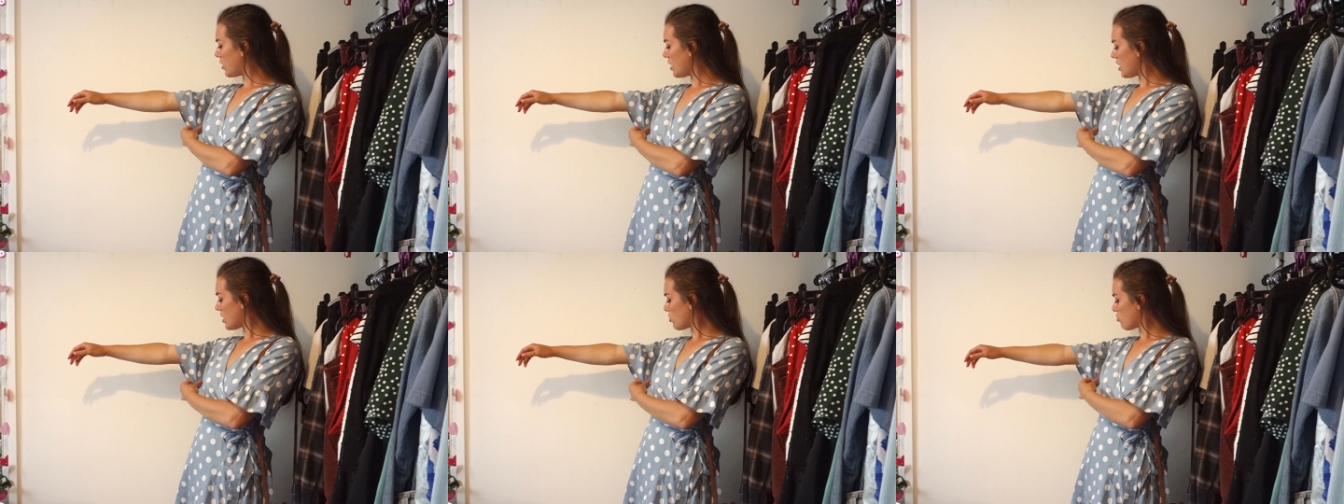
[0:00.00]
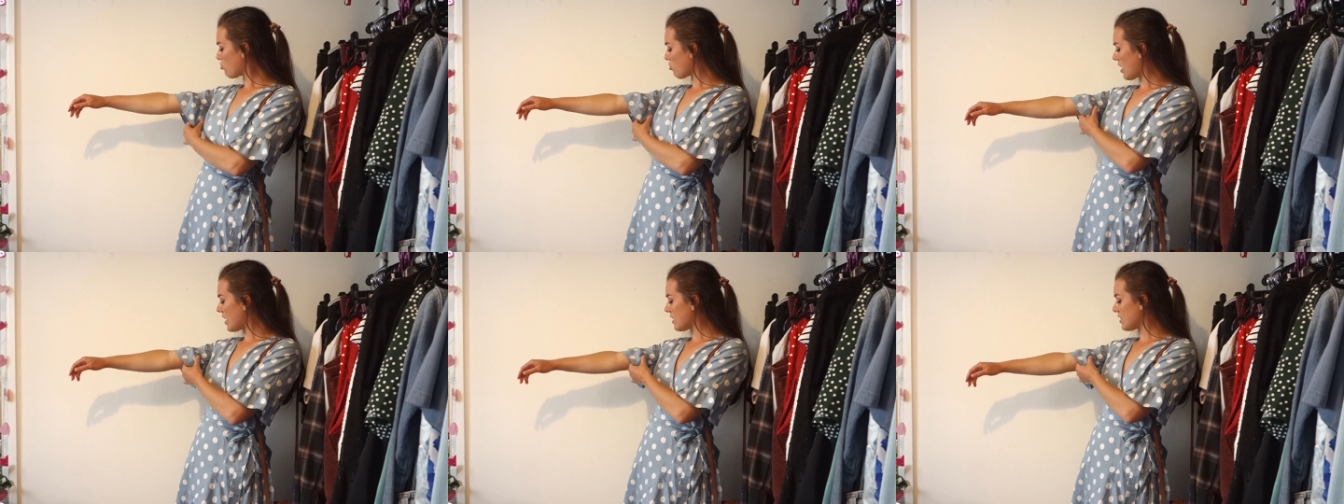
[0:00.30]
this
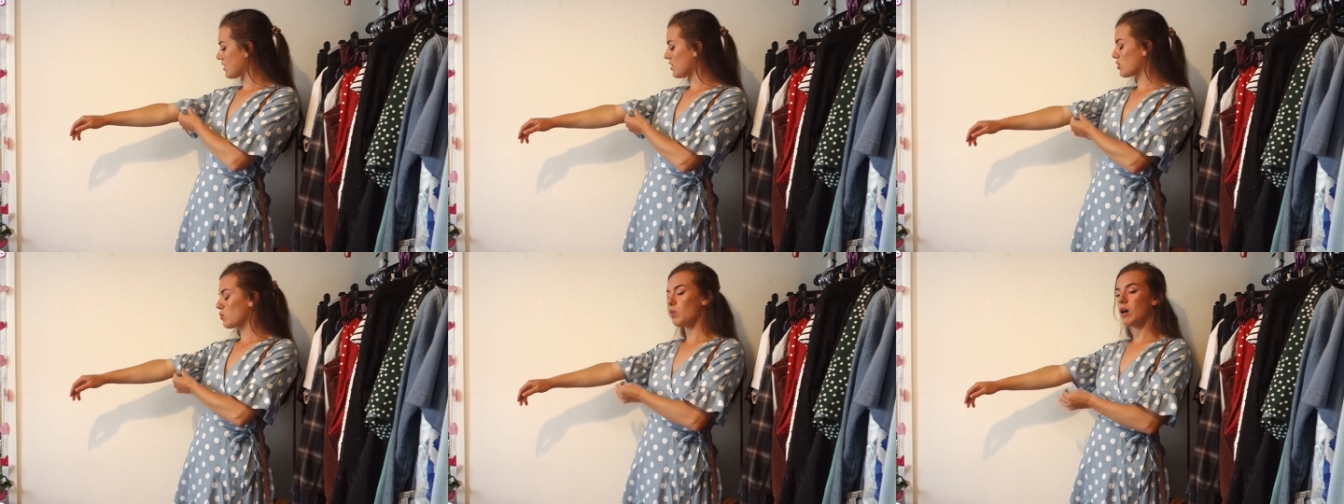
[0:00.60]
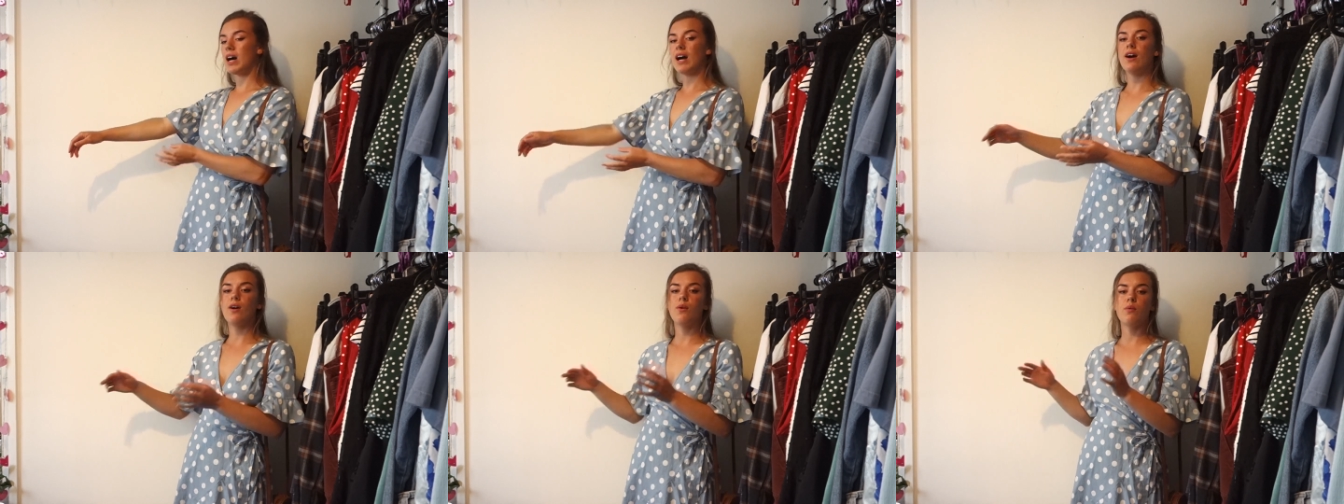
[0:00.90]
dress as
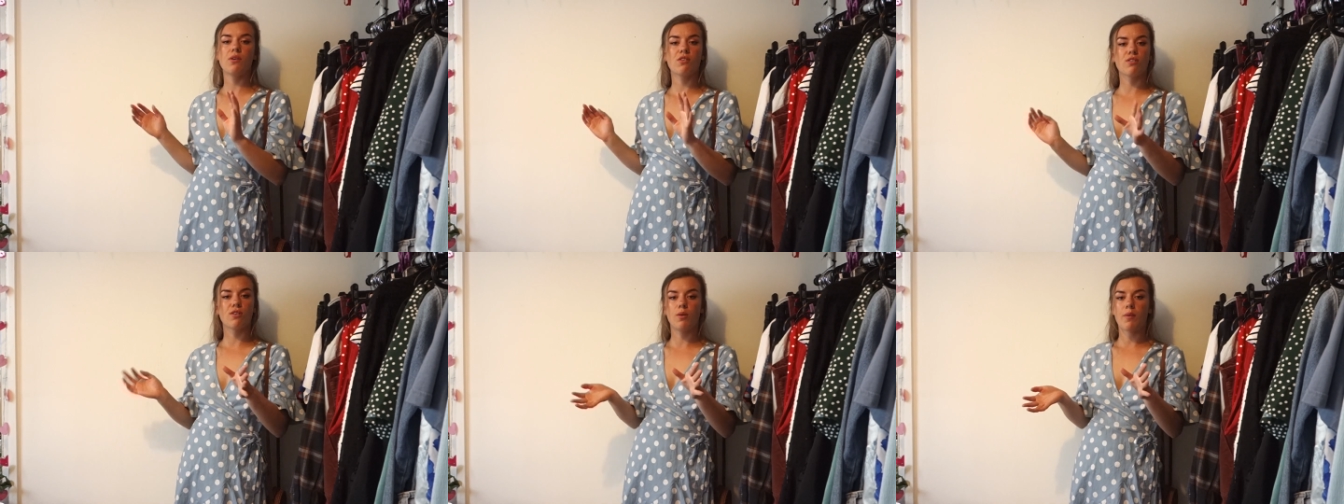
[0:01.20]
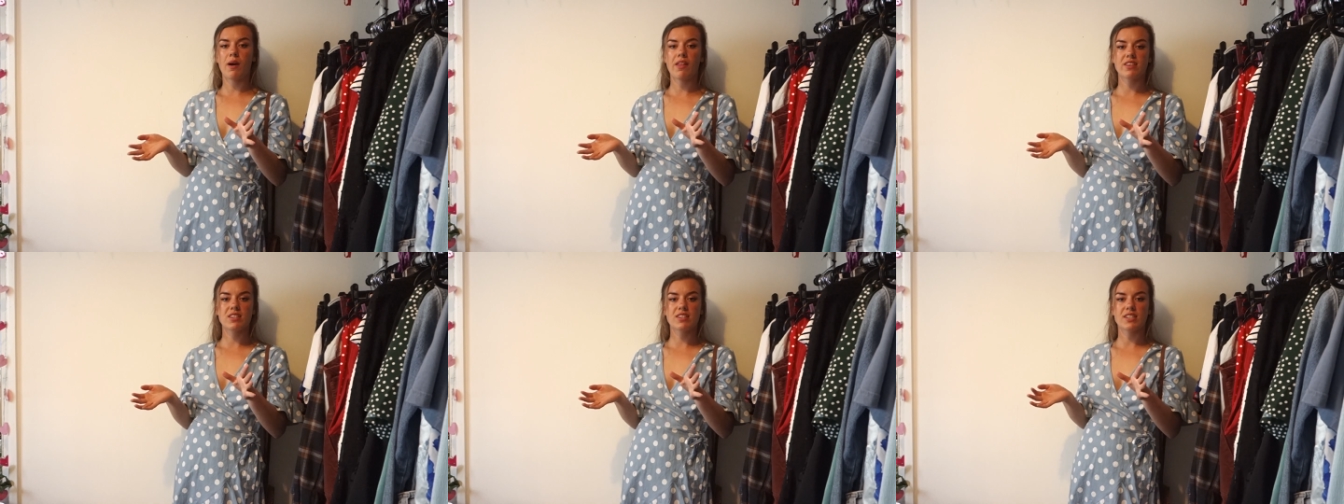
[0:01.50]
well. We're all
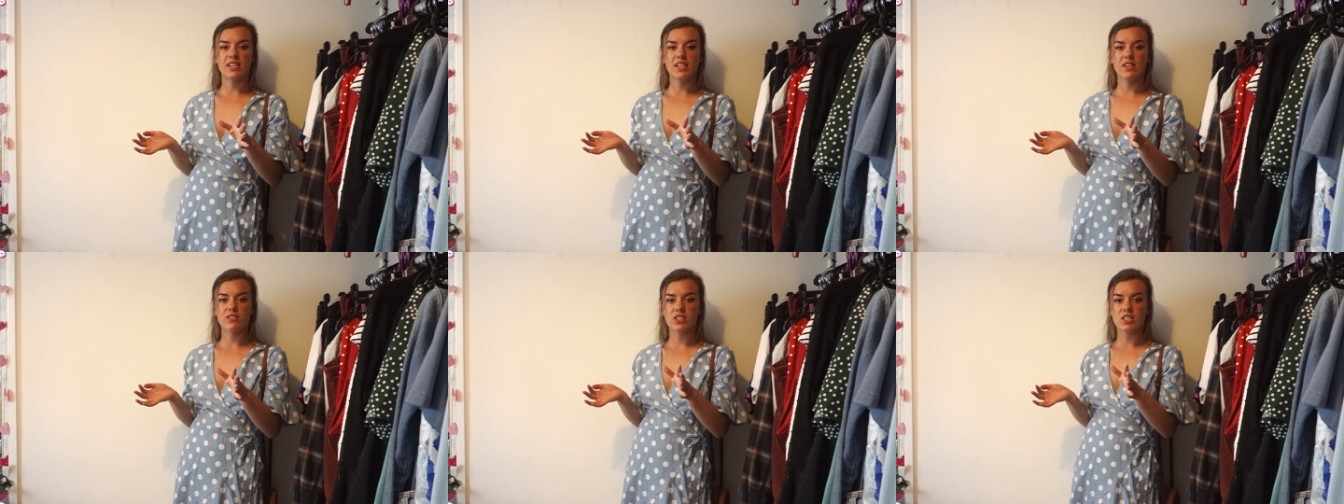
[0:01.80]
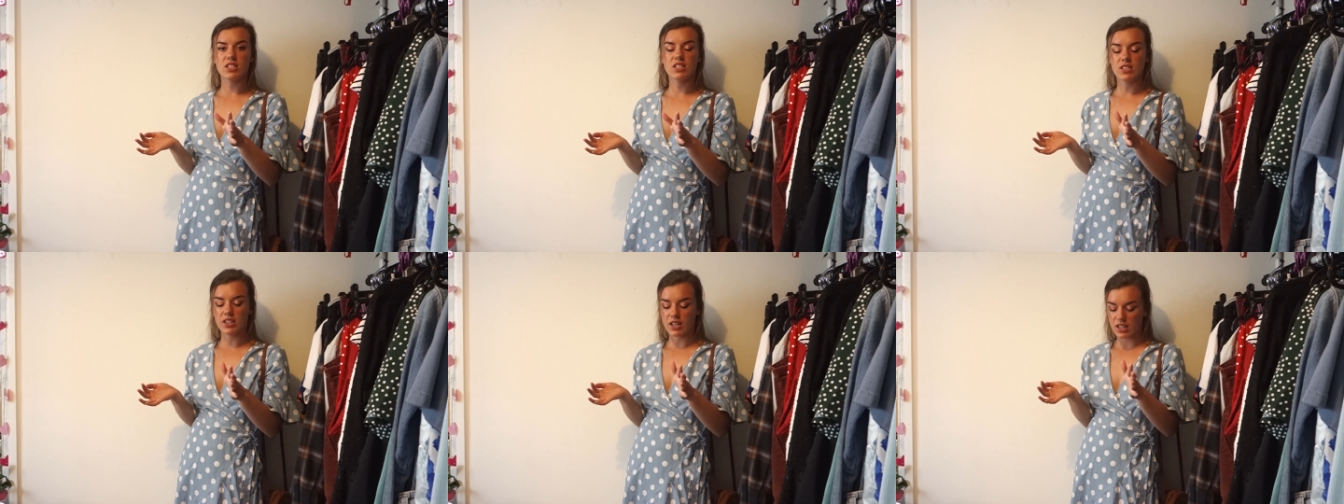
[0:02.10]
about the sleeves
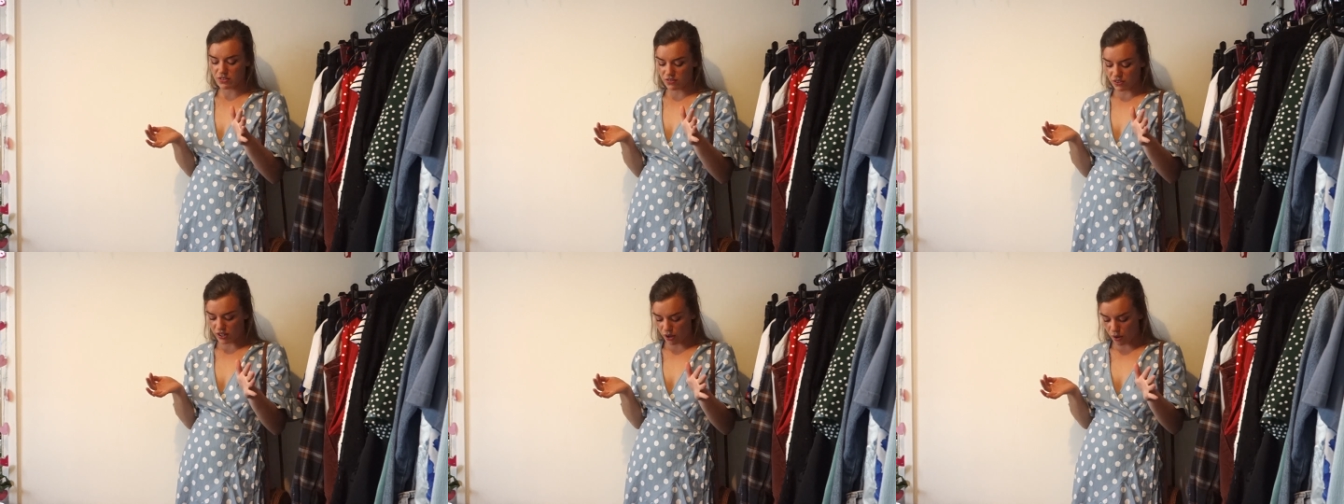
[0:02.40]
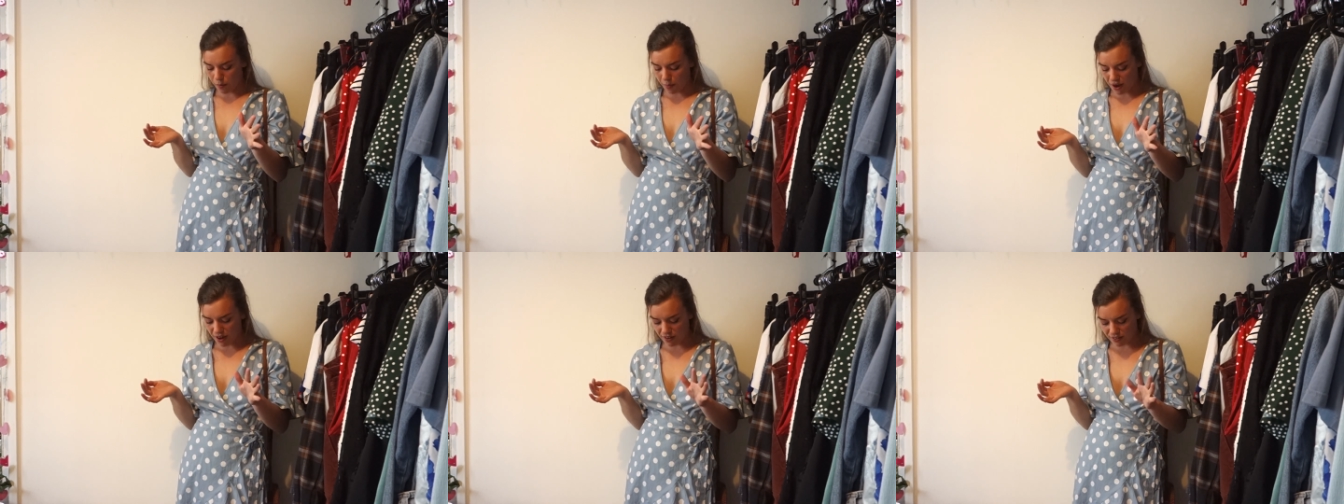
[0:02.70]
in today's video
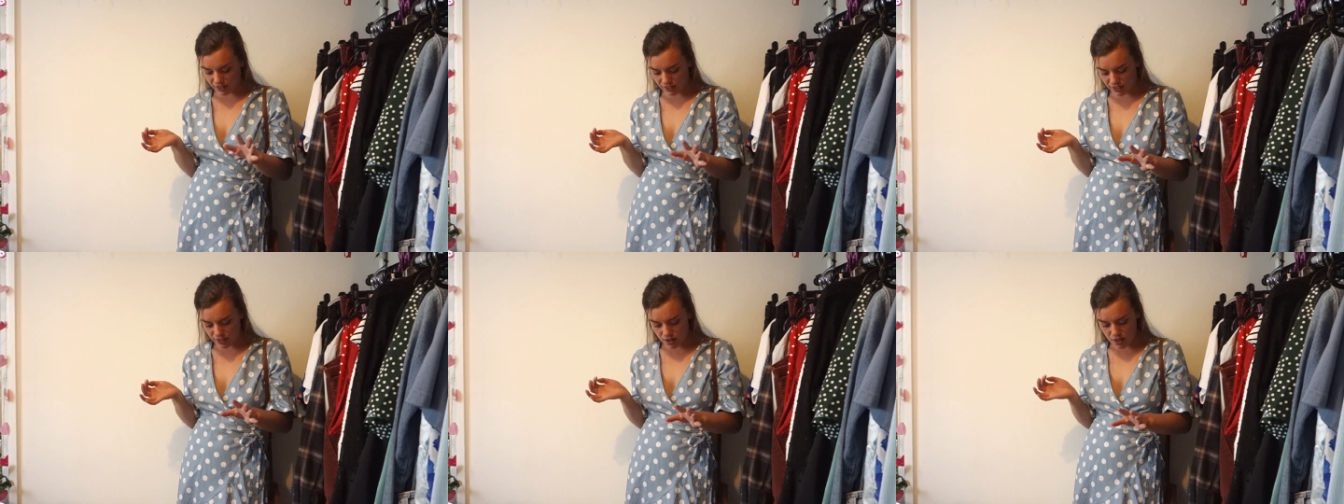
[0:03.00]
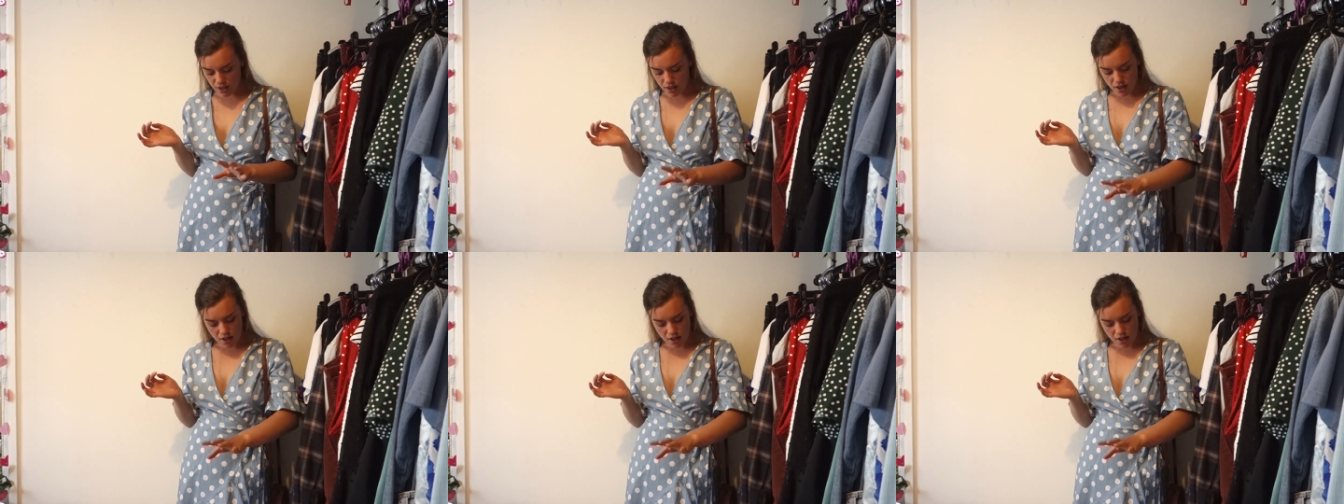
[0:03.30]
apparently.